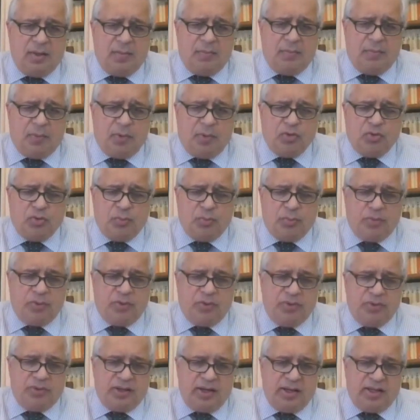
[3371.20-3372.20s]

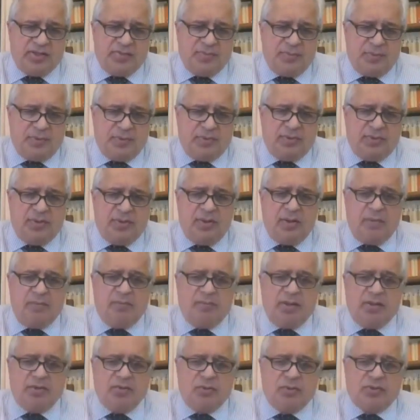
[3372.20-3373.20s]
point-to-point transport,
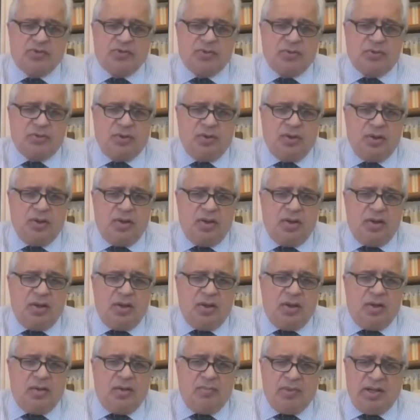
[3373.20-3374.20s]
but also
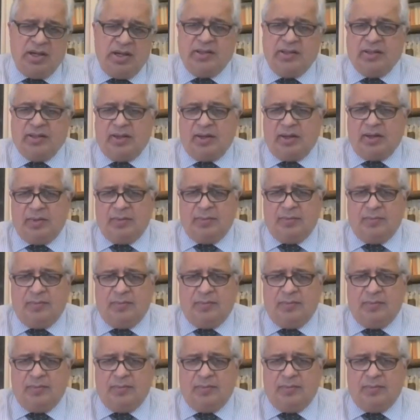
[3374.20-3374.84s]
military.